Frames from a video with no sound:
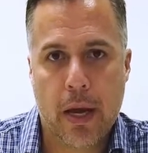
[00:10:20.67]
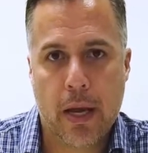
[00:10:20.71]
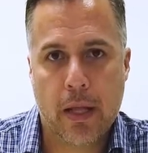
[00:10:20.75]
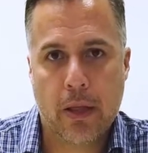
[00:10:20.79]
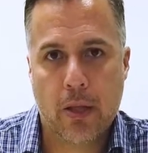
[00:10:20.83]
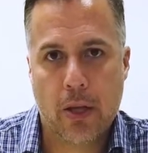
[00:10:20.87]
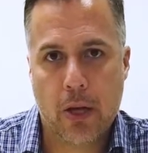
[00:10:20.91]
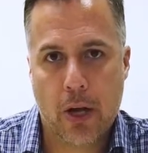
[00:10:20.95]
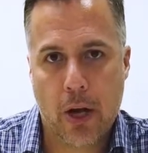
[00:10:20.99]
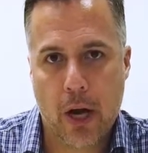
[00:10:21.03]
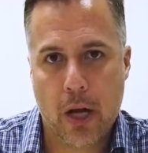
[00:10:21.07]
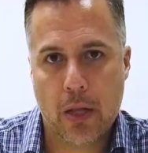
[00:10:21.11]

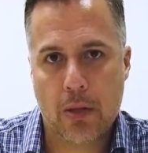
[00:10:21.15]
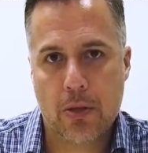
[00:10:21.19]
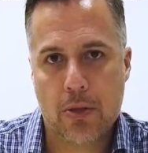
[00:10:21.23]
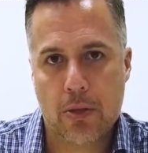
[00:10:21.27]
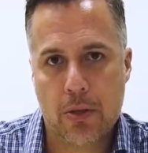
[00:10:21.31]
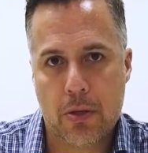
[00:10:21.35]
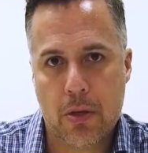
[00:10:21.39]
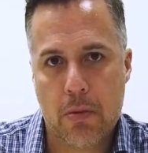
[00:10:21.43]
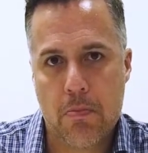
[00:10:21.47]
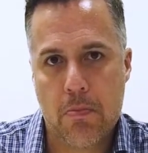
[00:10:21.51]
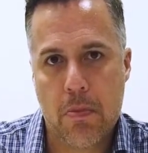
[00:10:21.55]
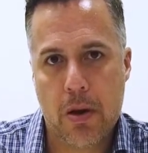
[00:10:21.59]
It cut
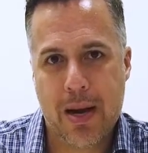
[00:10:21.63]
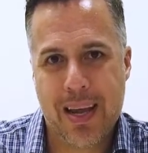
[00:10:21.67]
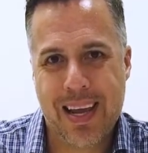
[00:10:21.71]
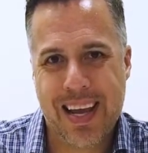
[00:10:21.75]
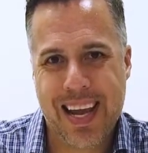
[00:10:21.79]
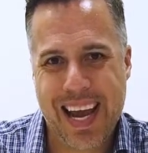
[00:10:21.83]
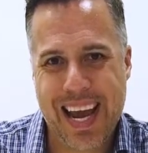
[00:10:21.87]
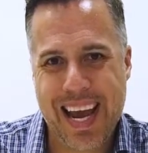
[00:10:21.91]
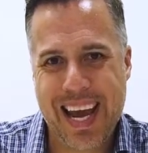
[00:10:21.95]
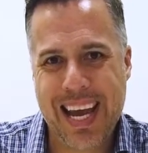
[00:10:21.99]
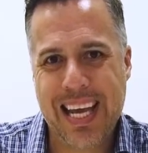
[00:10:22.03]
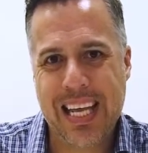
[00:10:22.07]

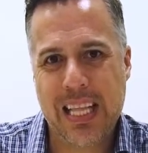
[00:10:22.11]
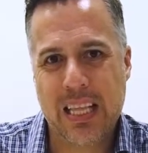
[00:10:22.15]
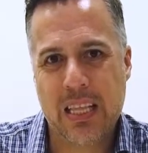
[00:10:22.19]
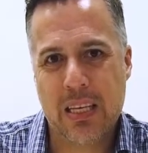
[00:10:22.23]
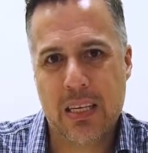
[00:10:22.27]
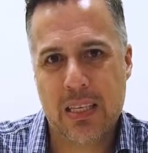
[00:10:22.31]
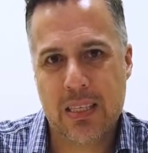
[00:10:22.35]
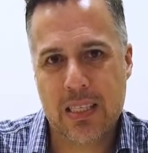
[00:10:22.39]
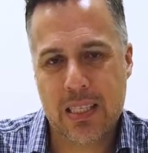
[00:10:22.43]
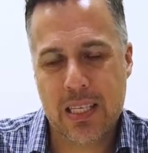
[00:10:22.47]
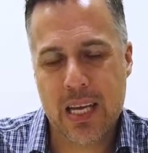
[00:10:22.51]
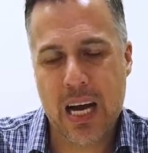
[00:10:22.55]
somebody eight
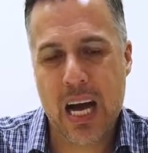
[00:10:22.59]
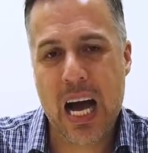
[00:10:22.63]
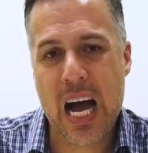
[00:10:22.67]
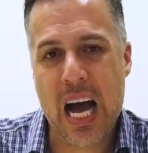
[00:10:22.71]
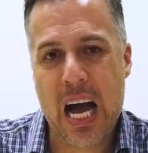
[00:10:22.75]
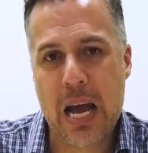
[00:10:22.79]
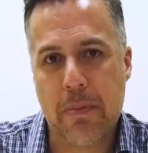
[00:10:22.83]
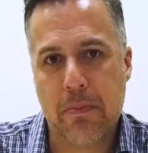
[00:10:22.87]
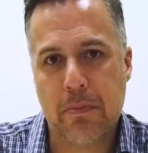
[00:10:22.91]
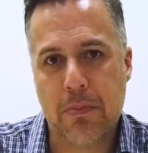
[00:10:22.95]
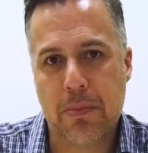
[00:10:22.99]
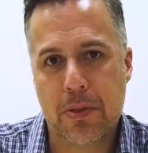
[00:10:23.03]

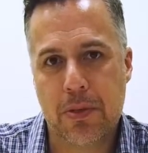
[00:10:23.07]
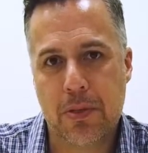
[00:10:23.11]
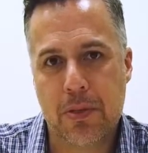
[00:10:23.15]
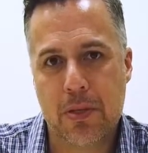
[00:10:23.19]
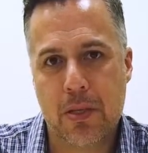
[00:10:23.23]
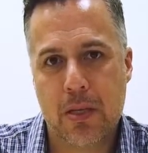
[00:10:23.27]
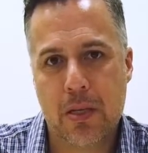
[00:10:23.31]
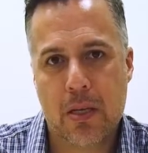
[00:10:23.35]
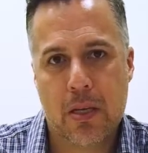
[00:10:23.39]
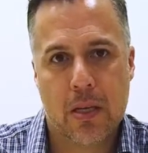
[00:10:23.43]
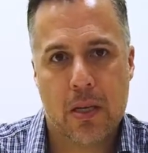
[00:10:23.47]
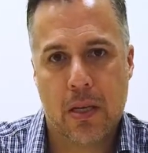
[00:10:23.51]

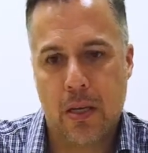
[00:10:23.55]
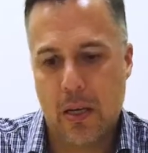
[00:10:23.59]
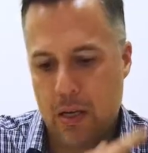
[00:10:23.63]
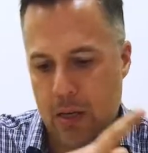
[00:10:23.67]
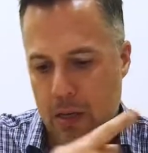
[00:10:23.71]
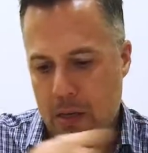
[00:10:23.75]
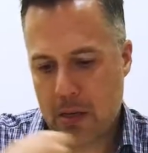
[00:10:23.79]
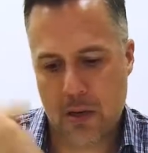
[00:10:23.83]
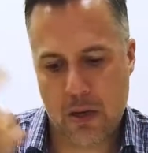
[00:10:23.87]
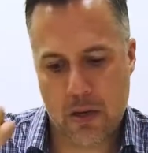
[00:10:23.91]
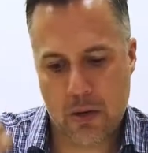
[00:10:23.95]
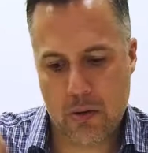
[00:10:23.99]
times,
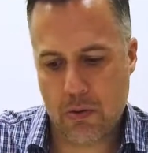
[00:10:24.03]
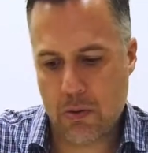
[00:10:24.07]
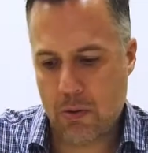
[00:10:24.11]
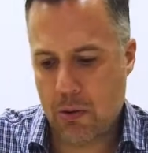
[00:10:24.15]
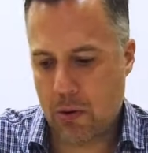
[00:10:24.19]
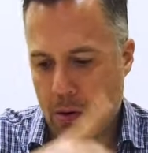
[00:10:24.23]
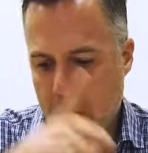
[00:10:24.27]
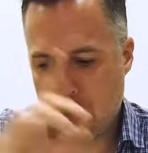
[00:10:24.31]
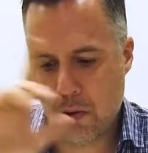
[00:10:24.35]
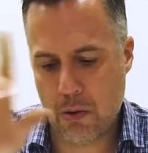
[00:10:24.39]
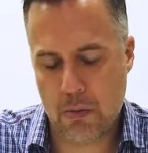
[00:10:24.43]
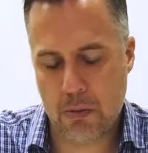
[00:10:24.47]
you know,
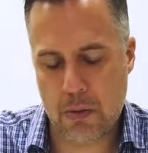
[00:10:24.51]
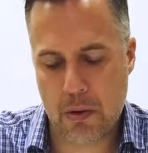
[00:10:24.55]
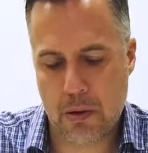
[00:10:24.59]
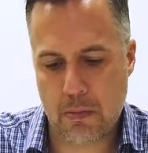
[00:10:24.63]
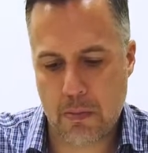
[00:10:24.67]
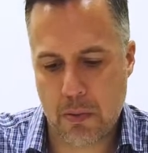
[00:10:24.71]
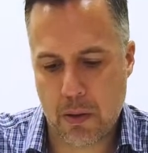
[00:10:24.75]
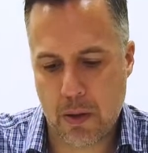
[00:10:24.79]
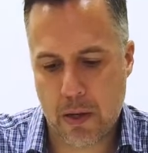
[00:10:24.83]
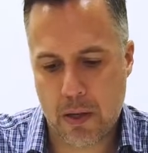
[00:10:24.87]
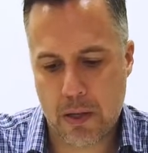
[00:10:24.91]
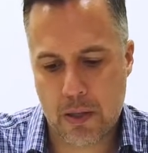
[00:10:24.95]
all over
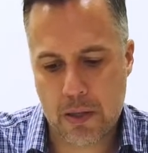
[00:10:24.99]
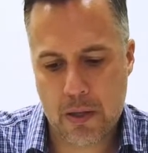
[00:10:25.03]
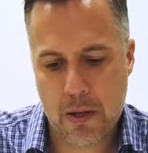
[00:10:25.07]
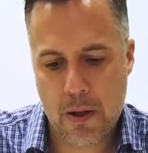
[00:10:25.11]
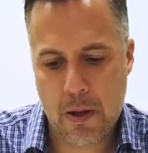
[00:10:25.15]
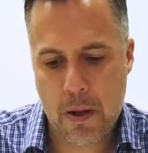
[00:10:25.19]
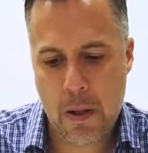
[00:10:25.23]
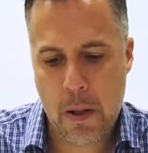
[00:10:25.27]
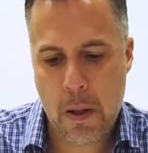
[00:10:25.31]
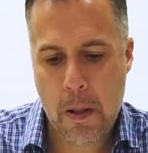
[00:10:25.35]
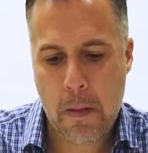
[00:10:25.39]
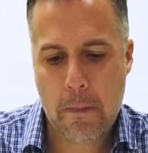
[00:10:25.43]
the place
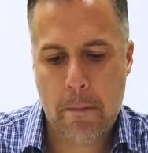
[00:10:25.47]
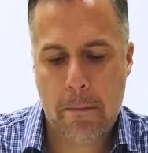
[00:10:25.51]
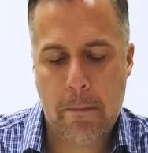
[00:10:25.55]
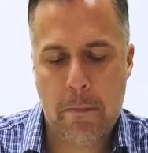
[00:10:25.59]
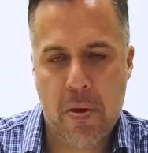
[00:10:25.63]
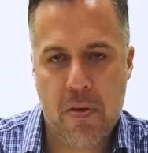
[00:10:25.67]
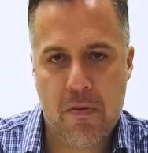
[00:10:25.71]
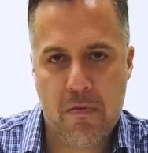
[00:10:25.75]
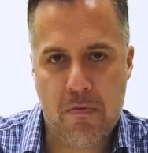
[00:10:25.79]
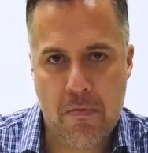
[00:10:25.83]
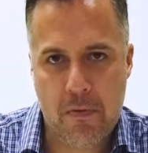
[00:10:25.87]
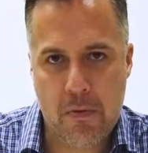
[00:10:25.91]

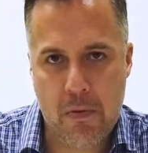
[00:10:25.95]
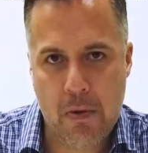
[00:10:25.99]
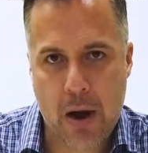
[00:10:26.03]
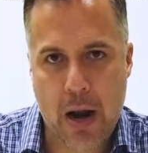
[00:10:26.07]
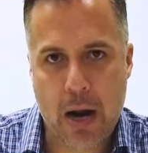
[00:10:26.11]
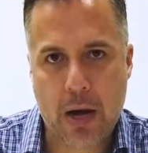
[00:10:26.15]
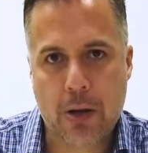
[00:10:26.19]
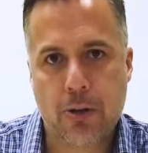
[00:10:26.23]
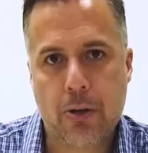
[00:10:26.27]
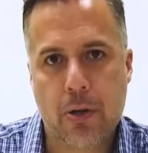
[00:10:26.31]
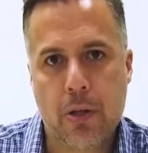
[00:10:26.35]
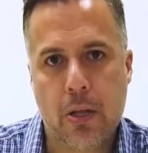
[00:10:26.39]
before
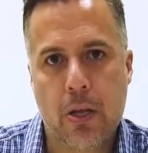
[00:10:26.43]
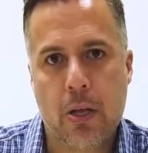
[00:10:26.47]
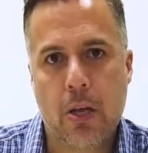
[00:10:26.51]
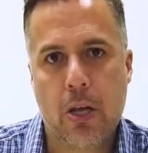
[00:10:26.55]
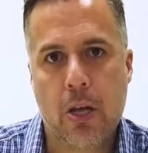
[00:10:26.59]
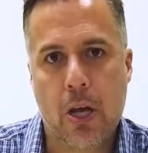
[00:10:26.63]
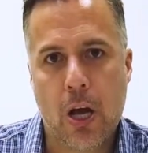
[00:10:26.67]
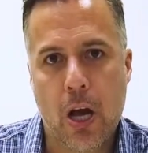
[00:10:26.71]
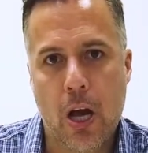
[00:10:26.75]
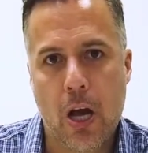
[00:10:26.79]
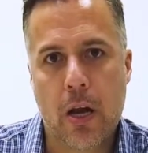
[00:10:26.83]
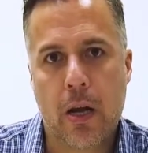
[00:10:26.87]
actually
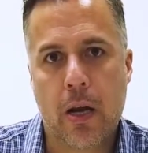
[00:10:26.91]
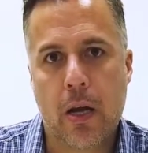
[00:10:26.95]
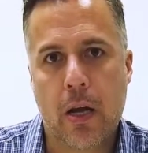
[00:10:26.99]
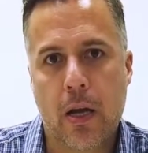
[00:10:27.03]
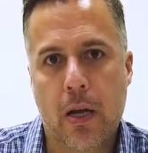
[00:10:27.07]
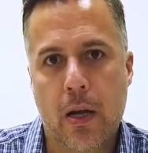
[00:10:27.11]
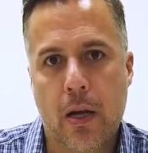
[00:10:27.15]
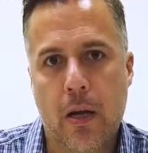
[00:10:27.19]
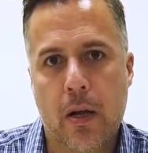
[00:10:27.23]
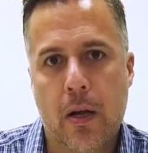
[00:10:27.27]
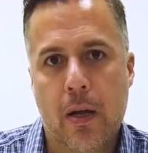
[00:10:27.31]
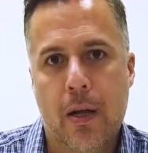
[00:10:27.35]

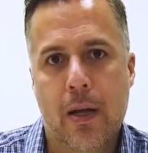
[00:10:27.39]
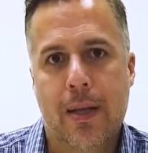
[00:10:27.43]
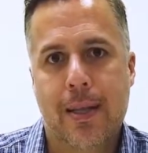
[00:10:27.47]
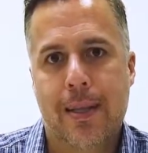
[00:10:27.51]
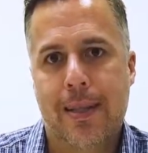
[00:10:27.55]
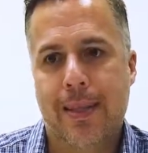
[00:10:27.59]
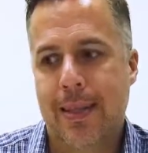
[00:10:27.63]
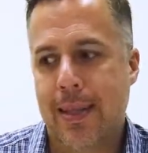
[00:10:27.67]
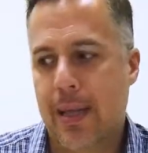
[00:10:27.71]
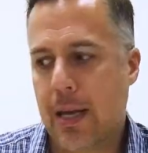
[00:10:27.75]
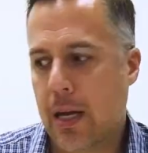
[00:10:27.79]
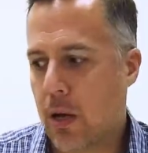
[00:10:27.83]
cutting
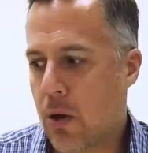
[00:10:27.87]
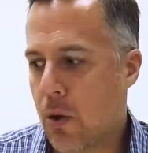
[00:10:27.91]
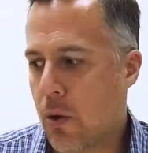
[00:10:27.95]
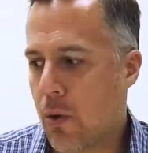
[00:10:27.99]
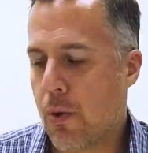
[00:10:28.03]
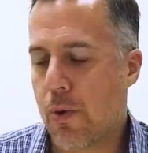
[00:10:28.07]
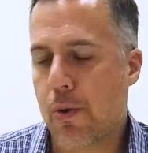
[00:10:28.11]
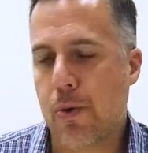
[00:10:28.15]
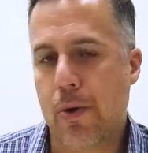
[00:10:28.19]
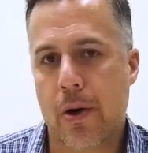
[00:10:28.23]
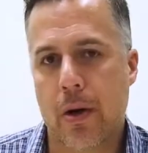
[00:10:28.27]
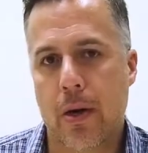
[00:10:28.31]
the
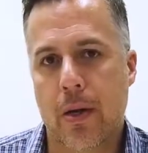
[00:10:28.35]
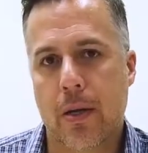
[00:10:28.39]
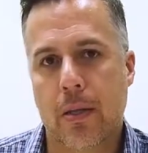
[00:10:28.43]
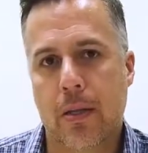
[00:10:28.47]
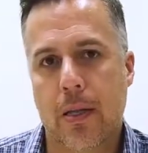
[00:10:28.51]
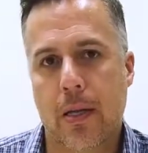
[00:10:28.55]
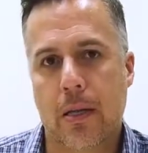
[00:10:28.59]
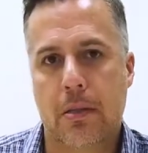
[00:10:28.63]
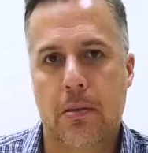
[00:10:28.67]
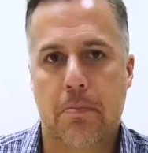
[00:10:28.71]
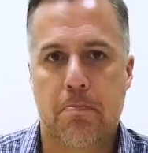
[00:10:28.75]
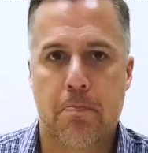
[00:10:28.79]
cord
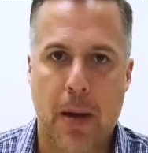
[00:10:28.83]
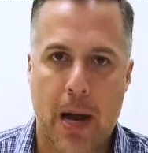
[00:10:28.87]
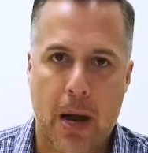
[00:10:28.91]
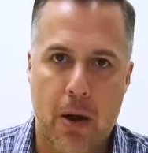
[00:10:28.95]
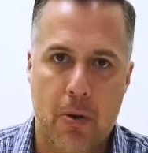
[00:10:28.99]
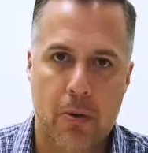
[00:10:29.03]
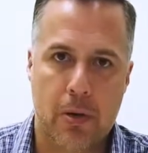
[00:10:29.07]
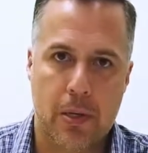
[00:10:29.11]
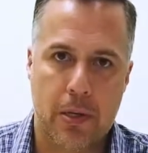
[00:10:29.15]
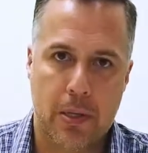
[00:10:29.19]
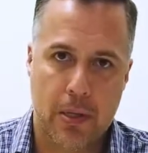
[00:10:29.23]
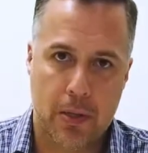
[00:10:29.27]
that
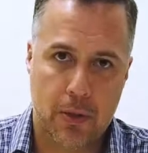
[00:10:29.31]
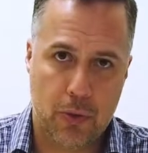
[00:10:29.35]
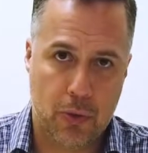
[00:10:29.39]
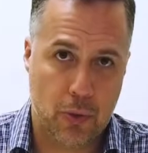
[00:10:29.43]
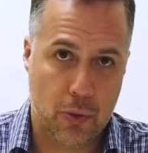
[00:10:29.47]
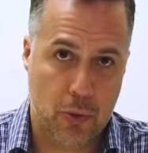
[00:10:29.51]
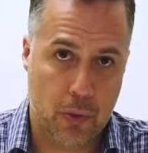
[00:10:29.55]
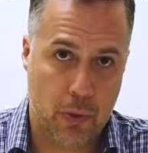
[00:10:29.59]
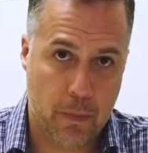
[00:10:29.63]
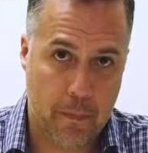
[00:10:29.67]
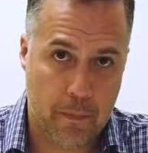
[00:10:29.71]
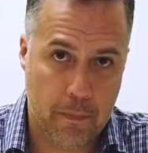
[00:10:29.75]
powered the
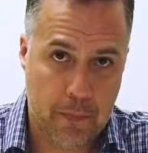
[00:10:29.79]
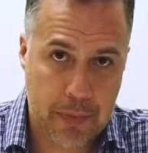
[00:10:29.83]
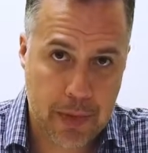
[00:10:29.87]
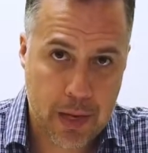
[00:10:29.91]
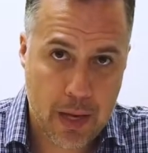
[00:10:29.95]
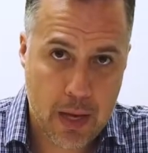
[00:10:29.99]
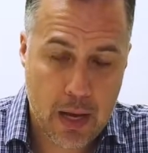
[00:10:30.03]
tool.